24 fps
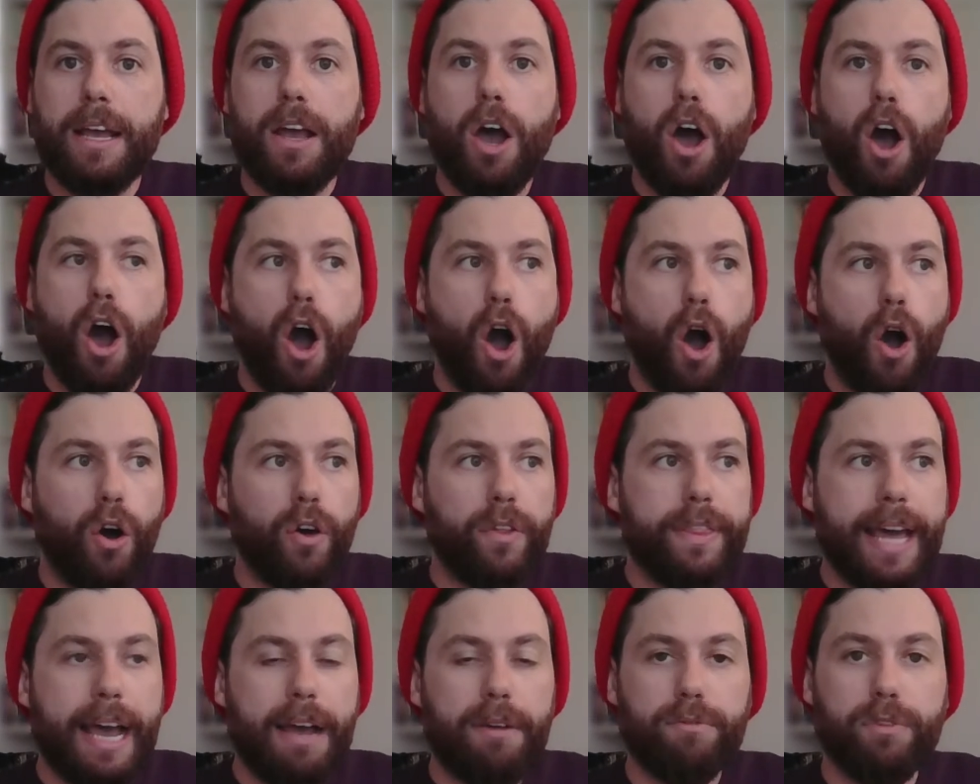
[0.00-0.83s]
all
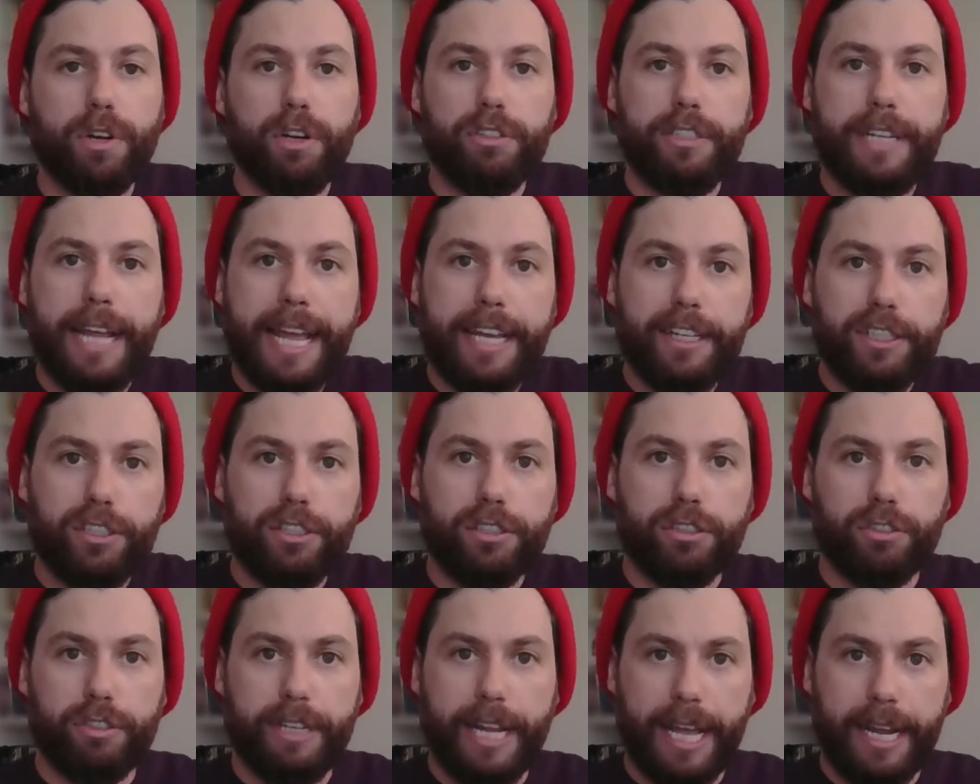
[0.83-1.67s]
that
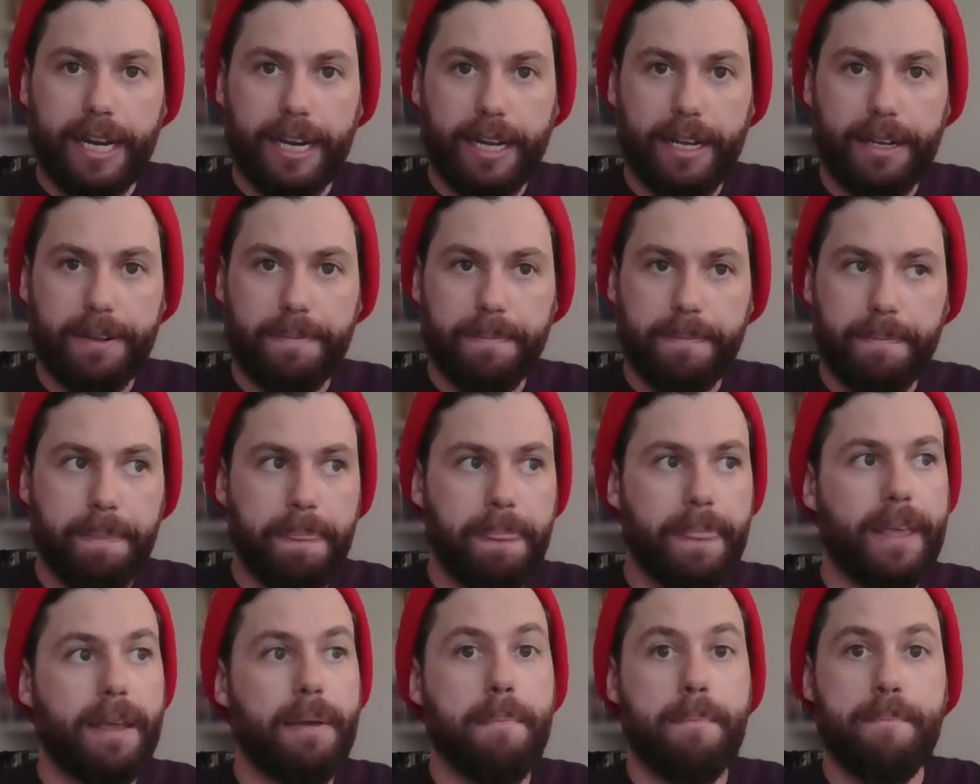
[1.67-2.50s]
rotational data
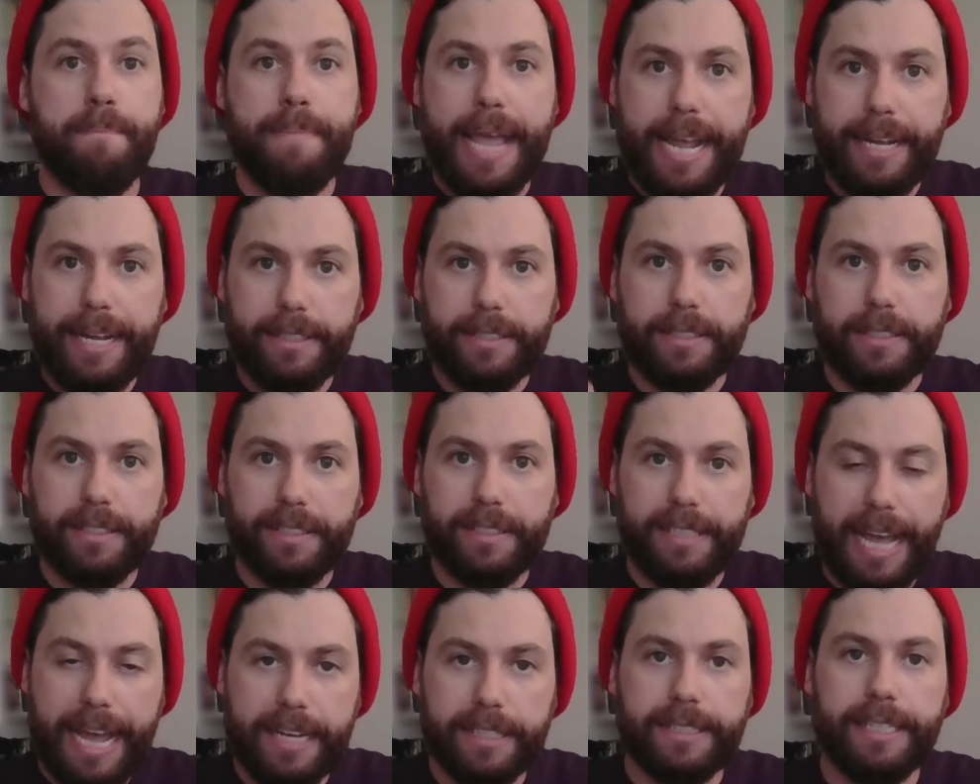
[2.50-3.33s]
makes
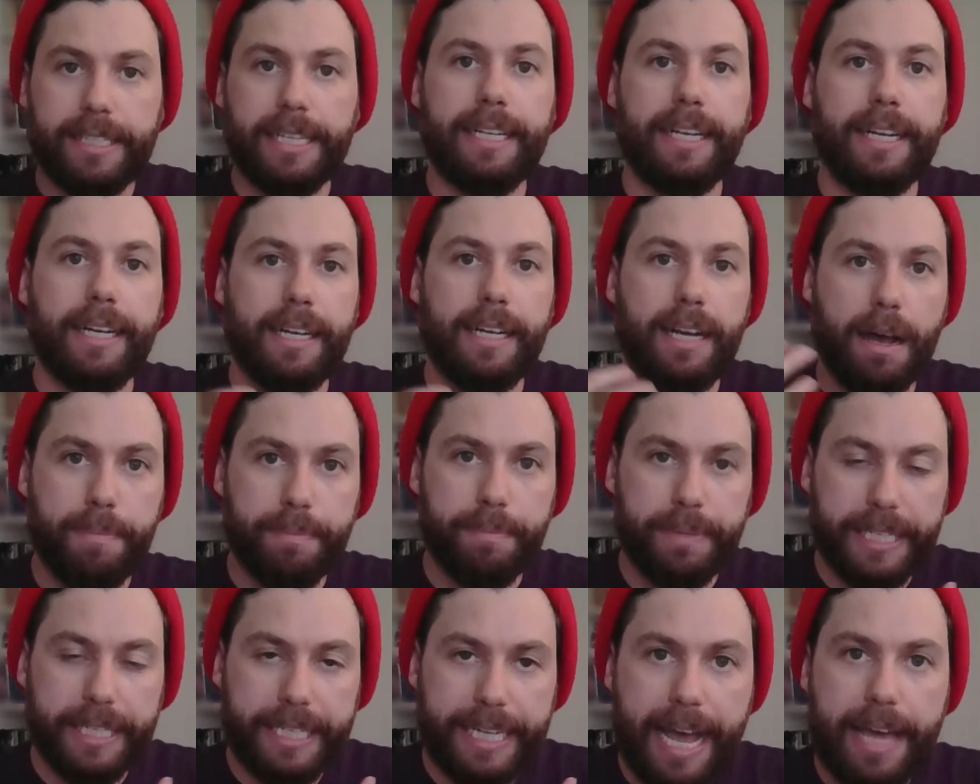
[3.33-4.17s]
sense and can come
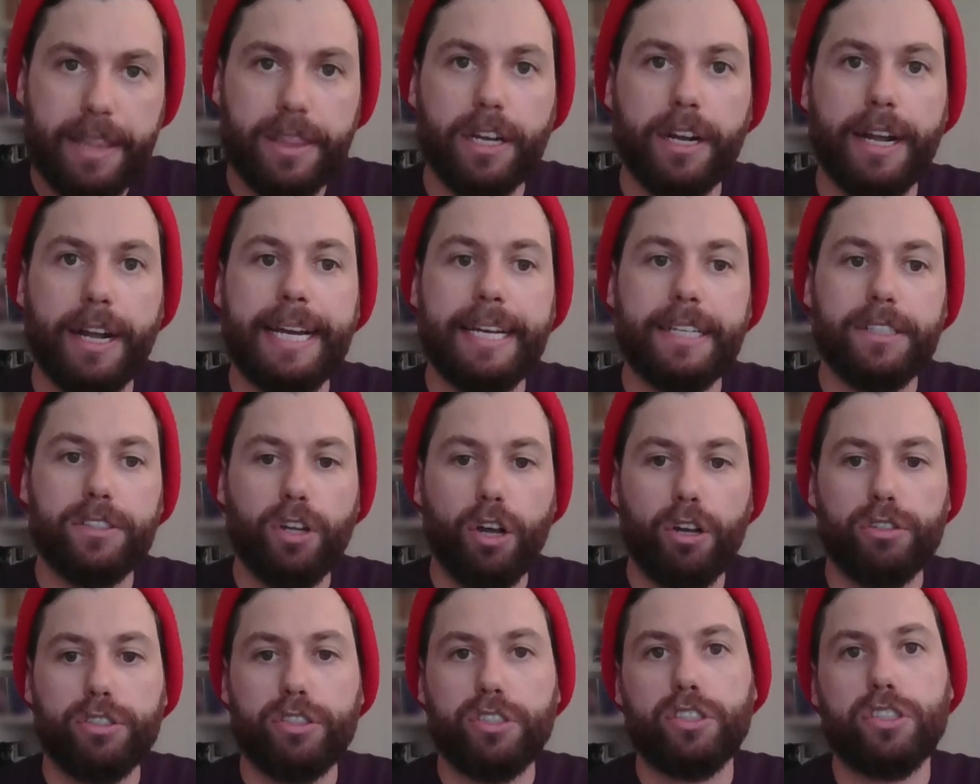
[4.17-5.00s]
together and is
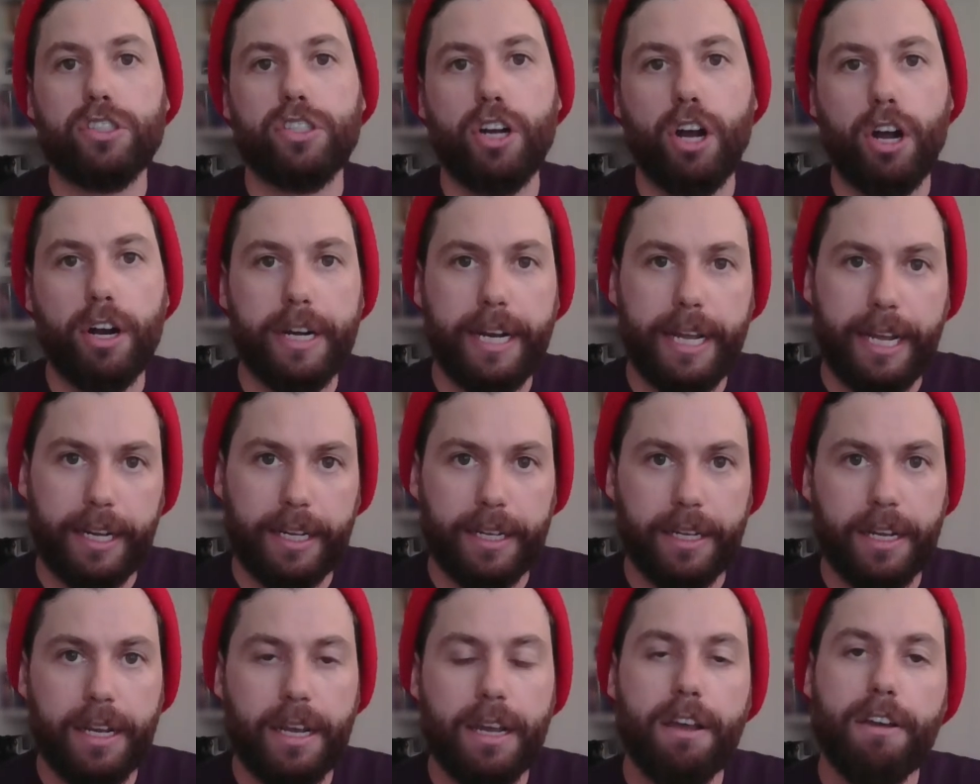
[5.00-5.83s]
all starting
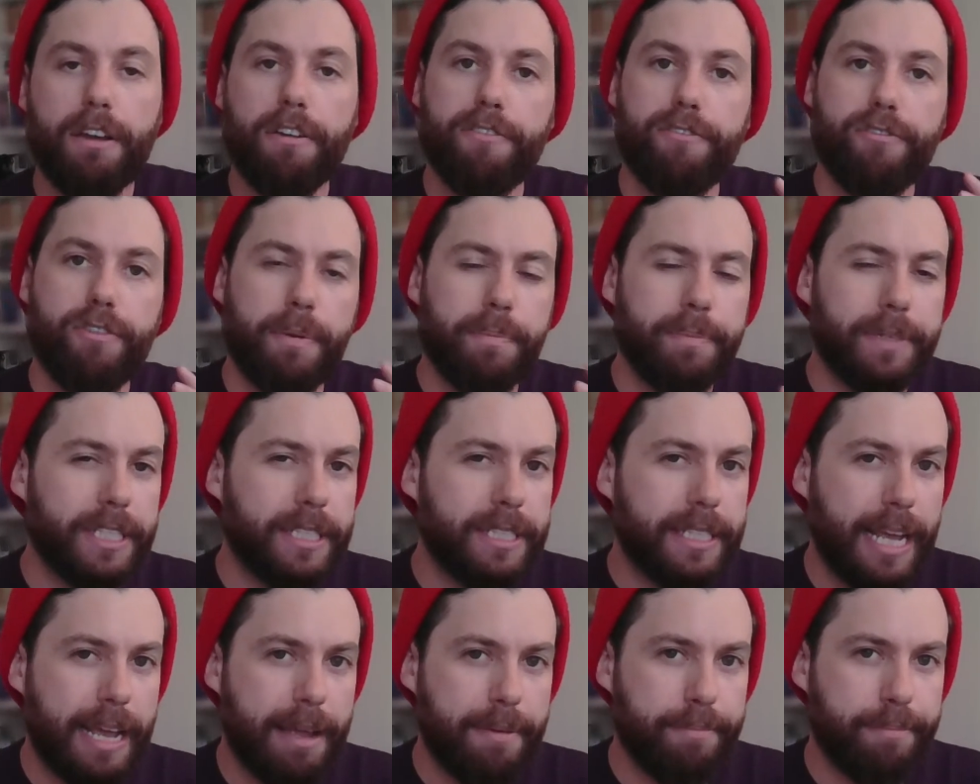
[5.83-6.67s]
from the
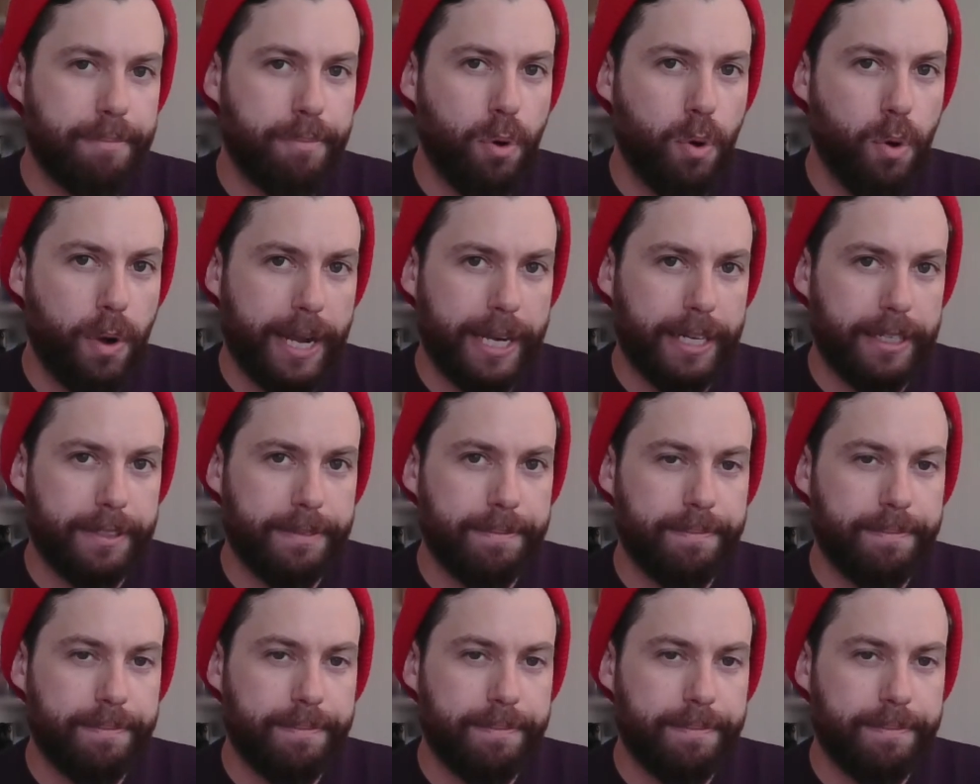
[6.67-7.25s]
same point.